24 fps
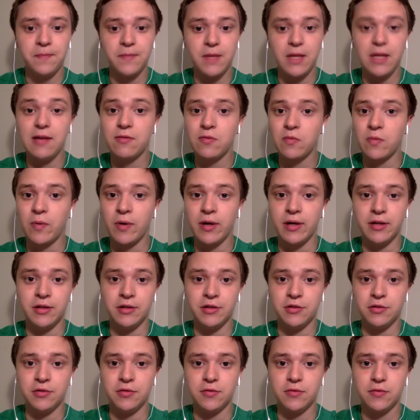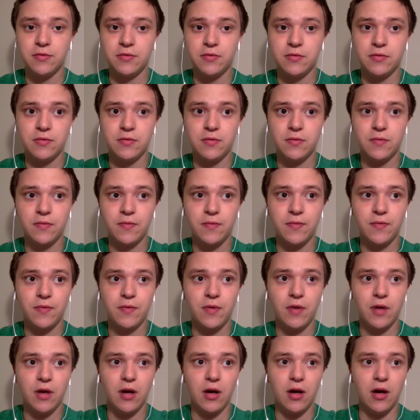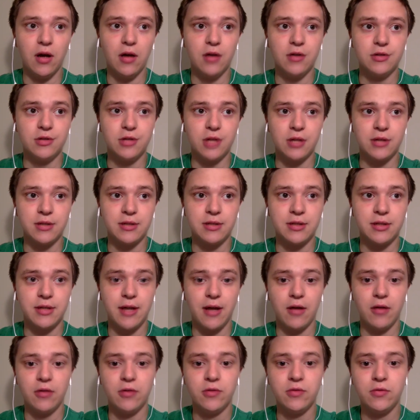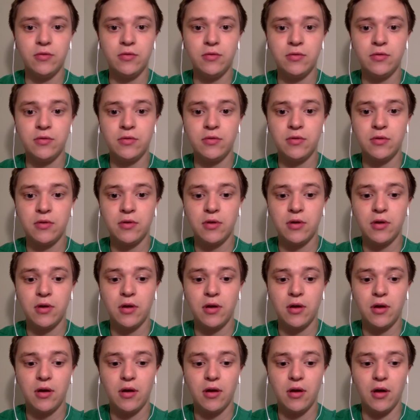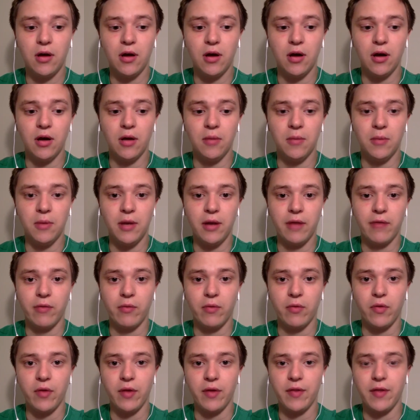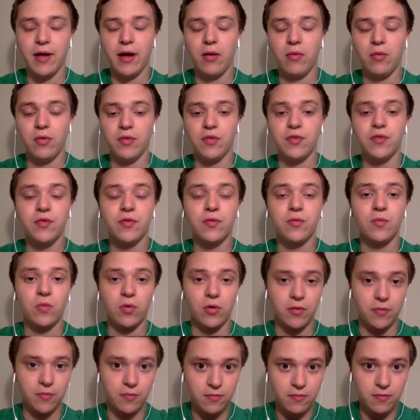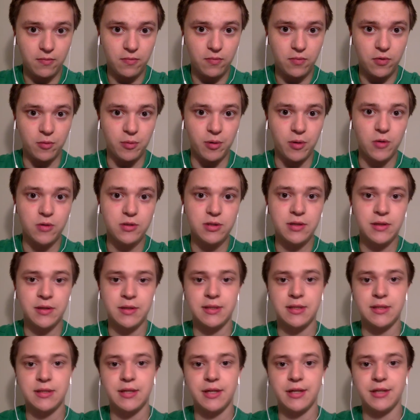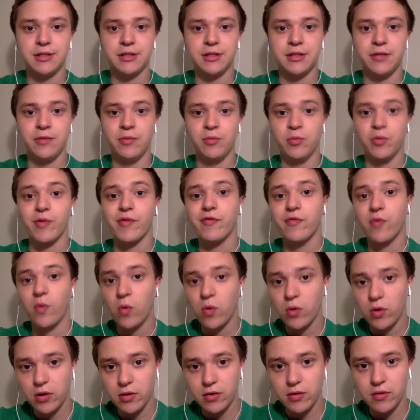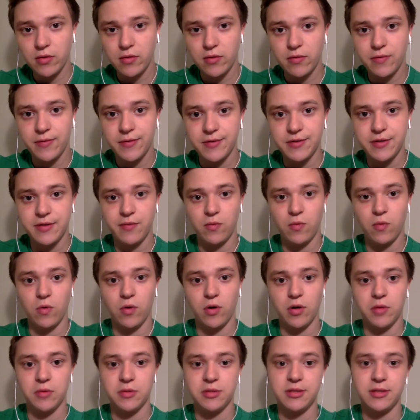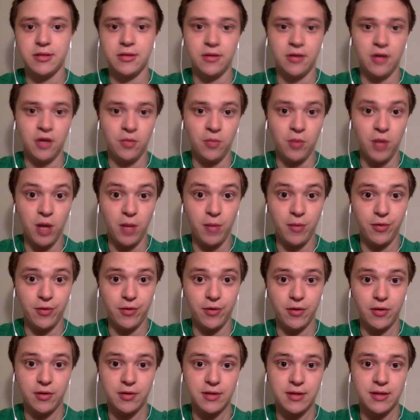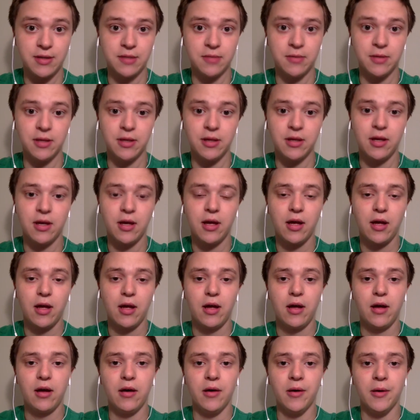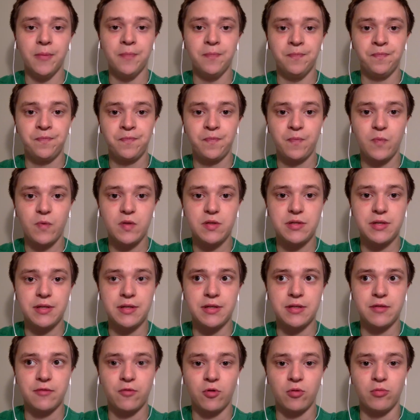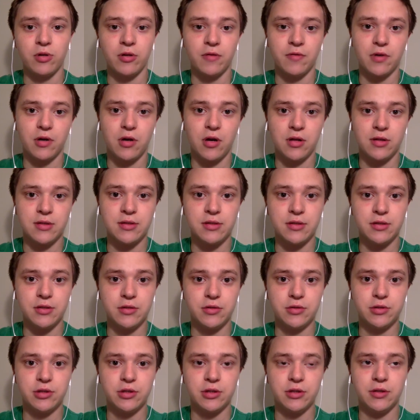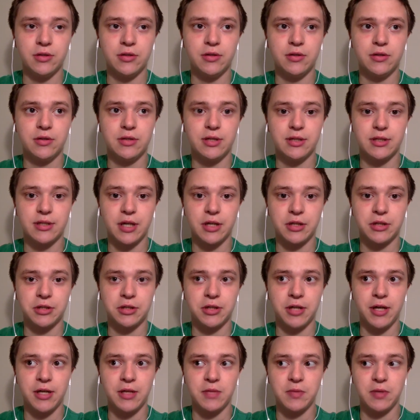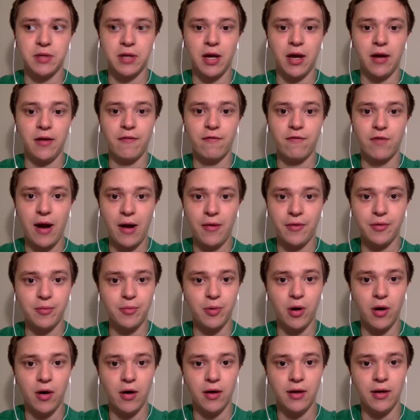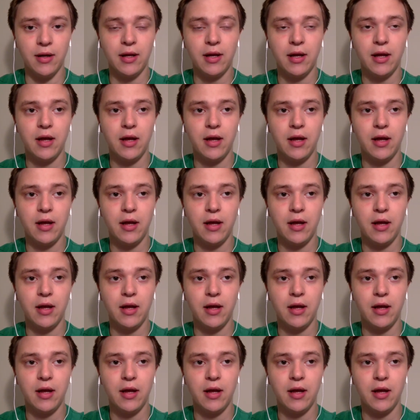Even when John C. Calhoun and everyone like that were proposing secession, even before the Civil War, it was still an unpopular sentiment. Since the forming of the Constitution, secession has been kind of frowned upon.